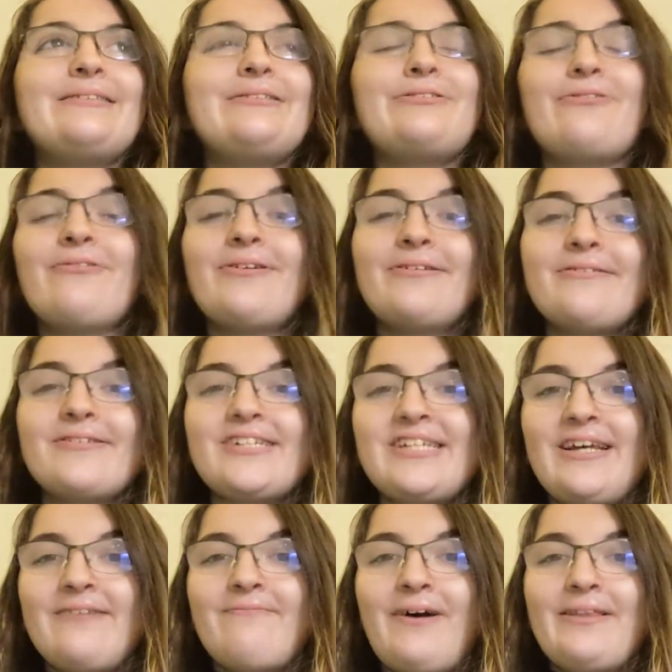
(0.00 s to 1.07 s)
don't
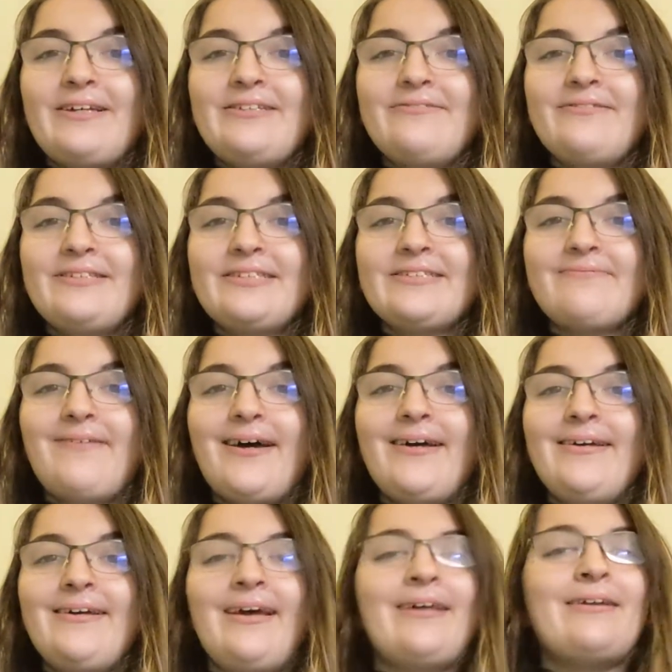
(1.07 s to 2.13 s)
understand why they do it this
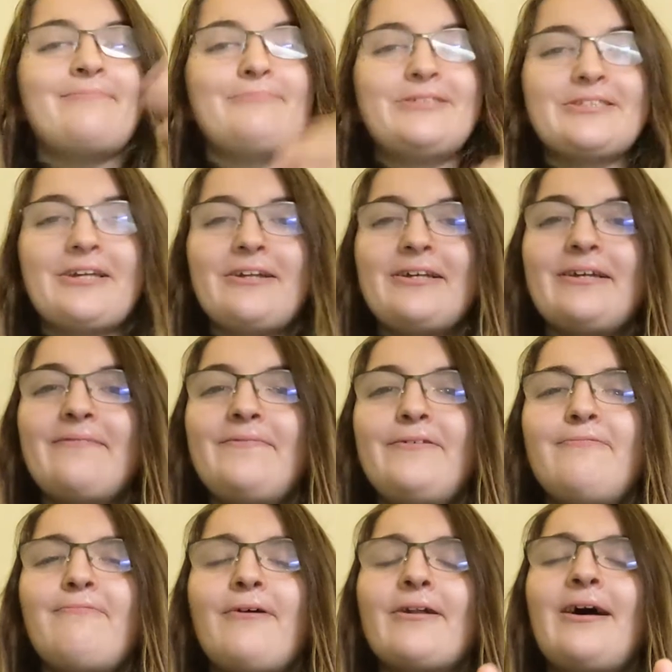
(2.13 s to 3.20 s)
way, and I'm just going to give
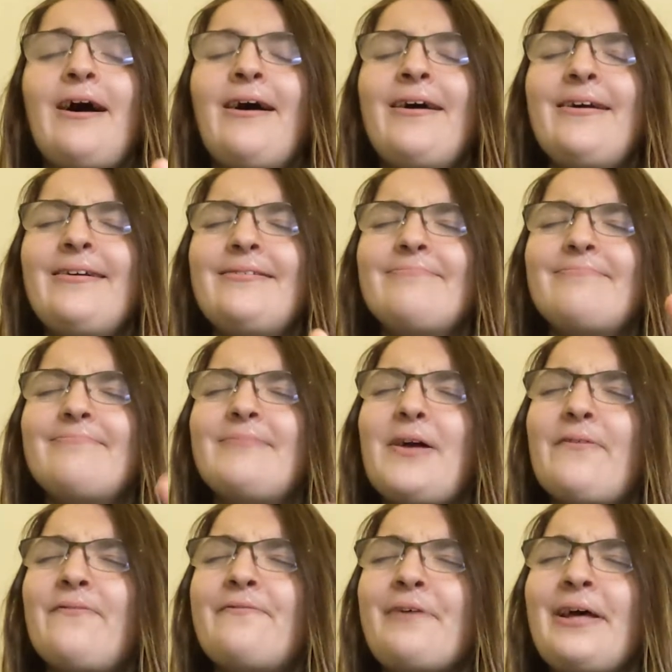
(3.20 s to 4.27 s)
you what I
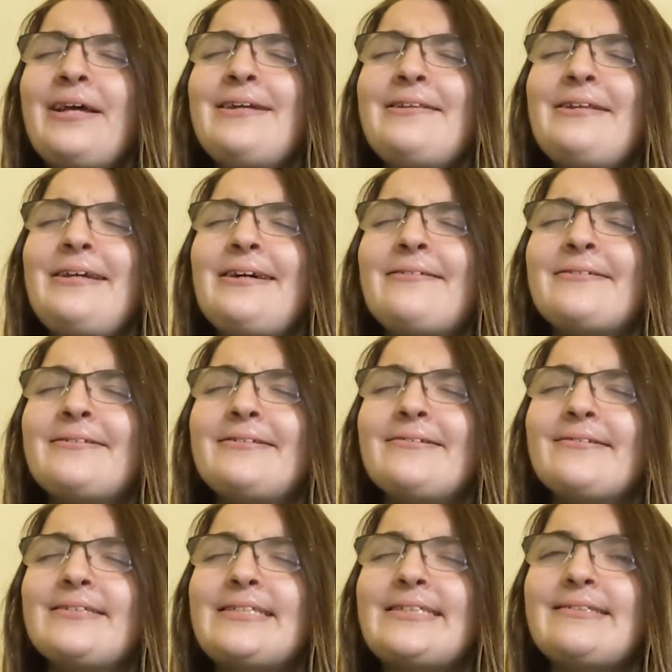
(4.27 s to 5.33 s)
vaguely
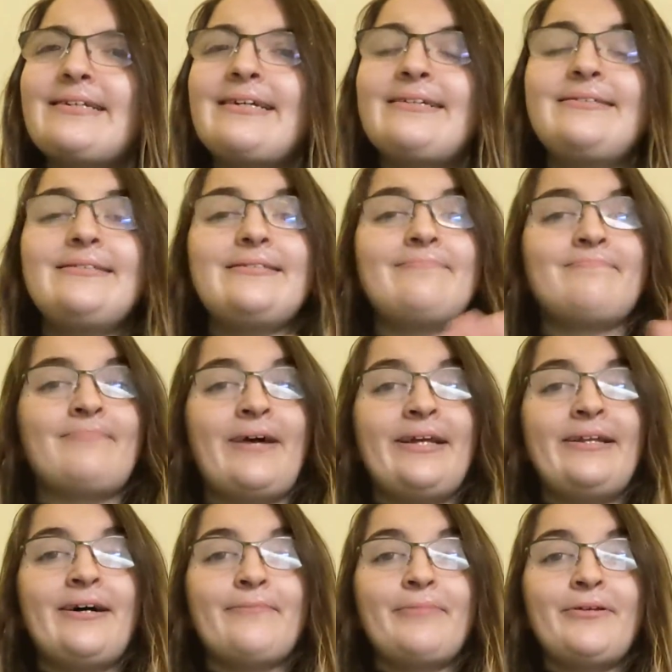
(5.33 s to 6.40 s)
understand. It might
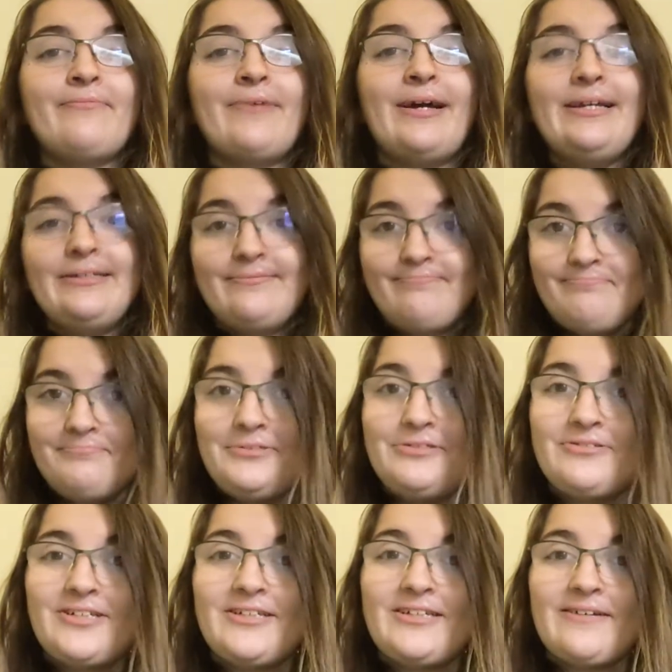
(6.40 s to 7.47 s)
not be right. You
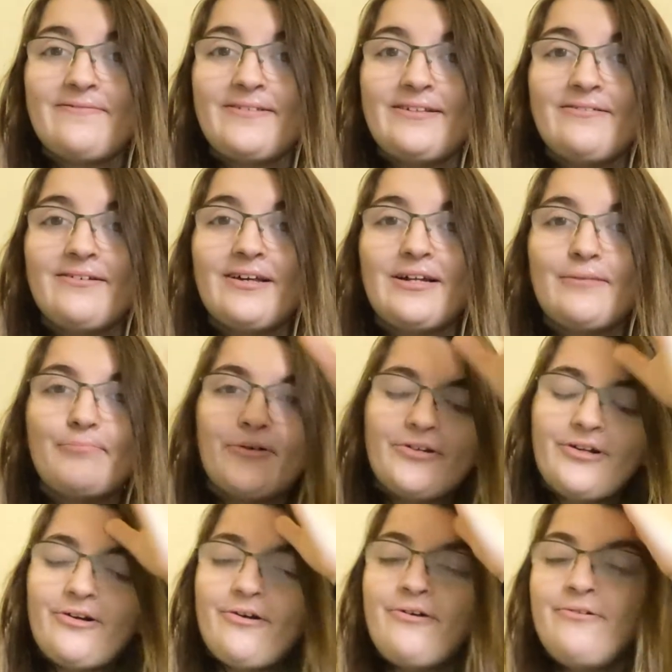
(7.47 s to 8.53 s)
should definitely look it up on
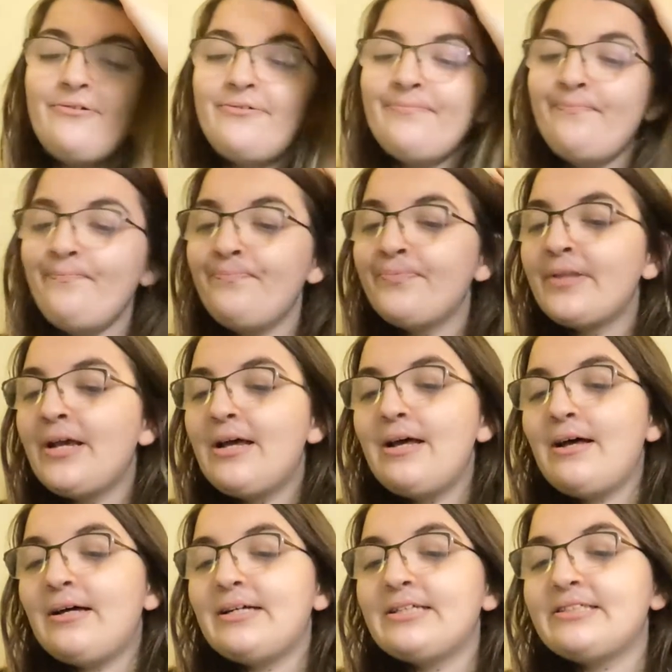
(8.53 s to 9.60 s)
your own.
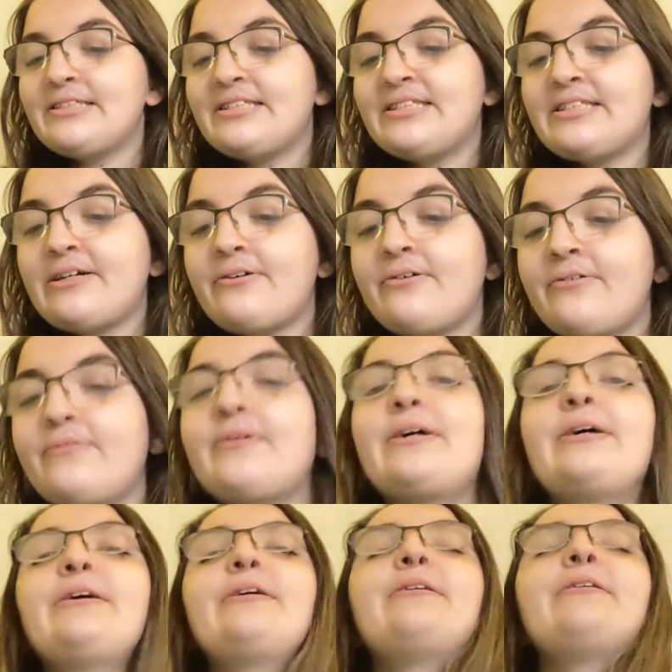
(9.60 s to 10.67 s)
So
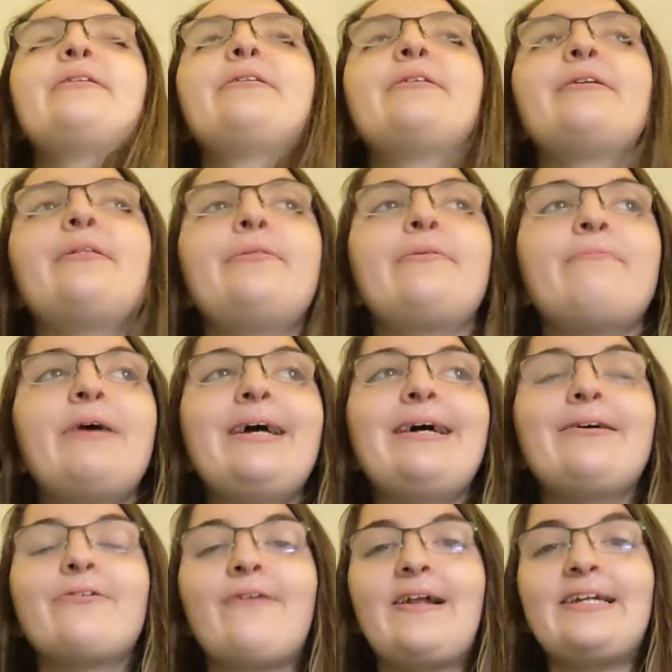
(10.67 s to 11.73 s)
the way
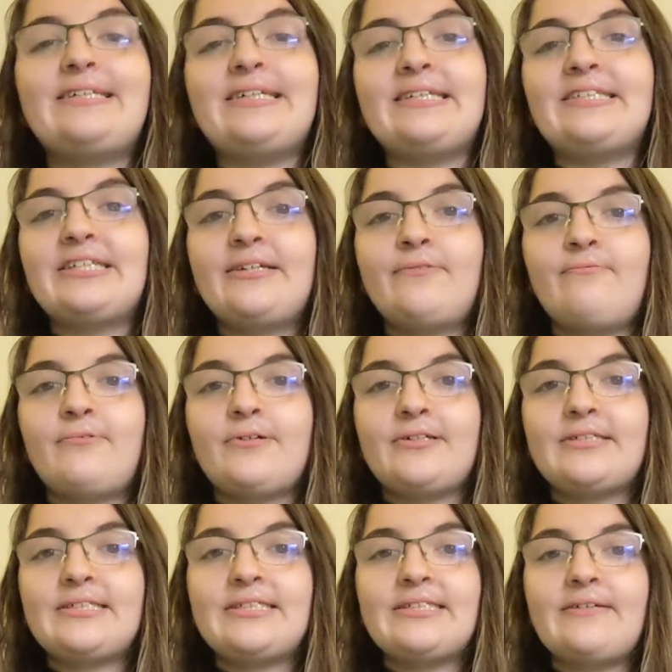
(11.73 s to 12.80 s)
accreditation
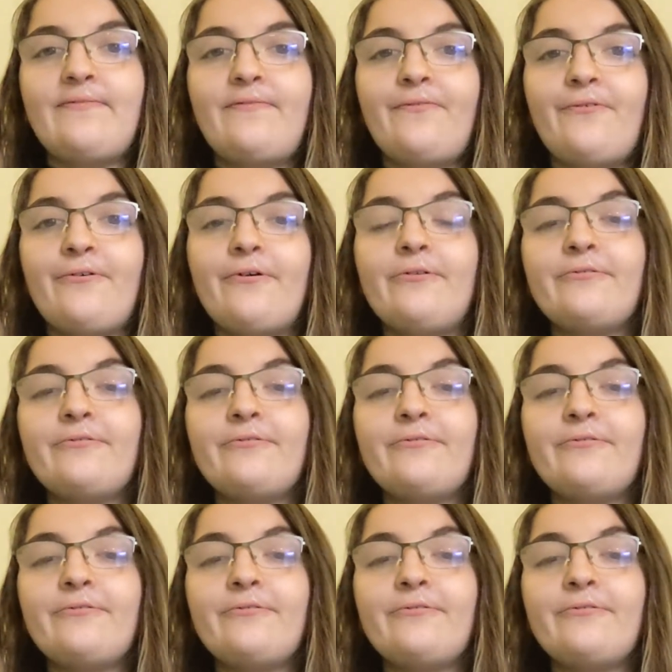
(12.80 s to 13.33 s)
works for